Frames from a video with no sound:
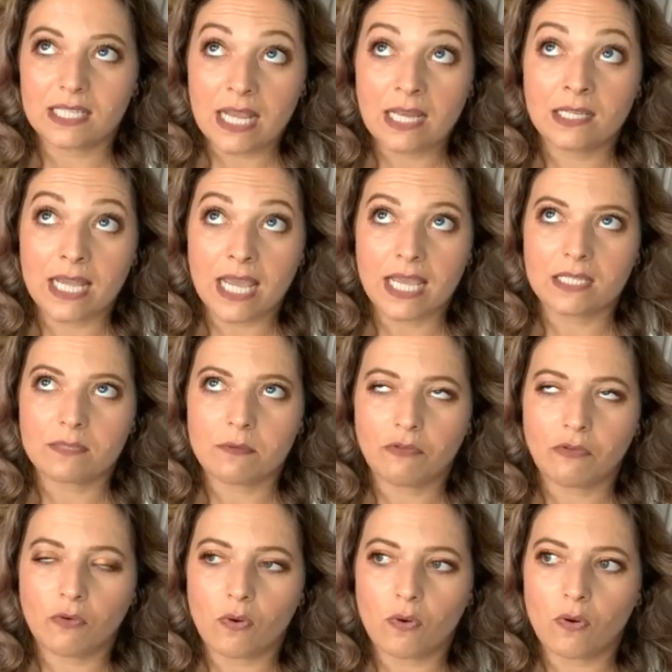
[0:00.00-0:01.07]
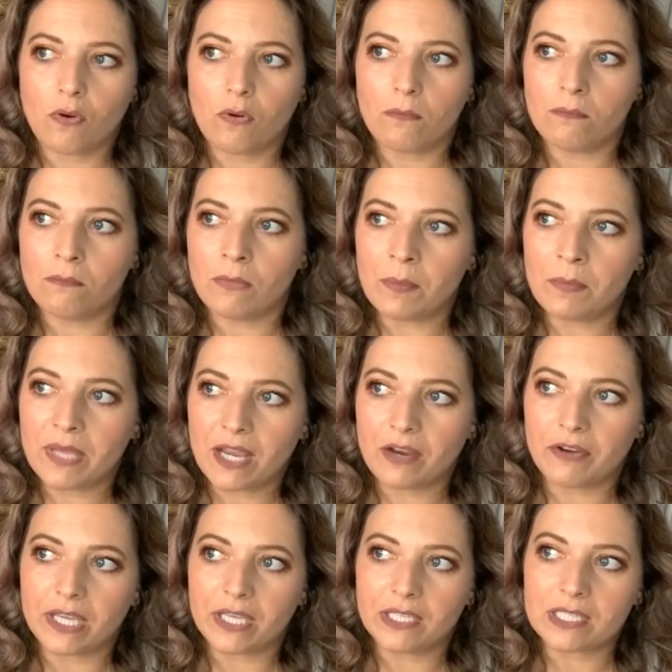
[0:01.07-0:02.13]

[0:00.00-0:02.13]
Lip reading: days before my period,